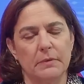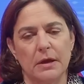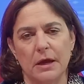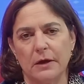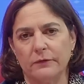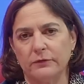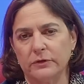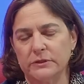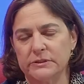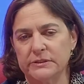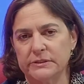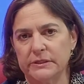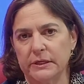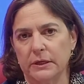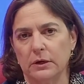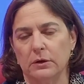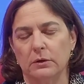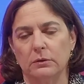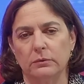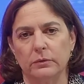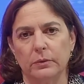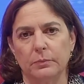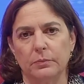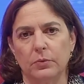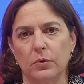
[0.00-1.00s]
Every
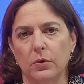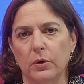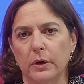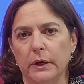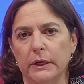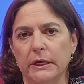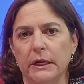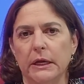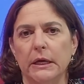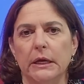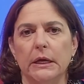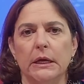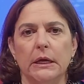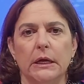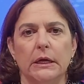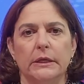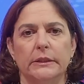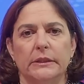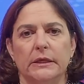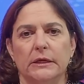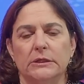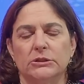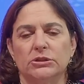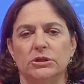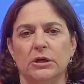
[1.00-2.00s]
single report
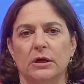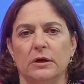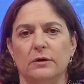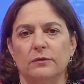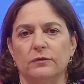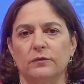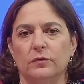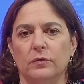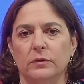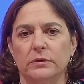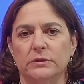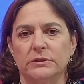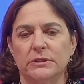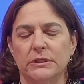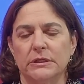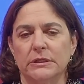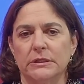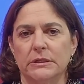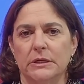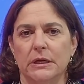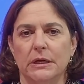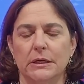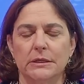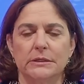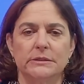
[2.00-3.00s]
that Channel 14
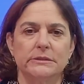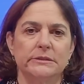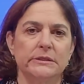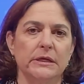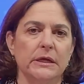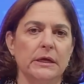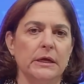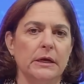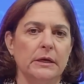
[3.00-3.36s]
does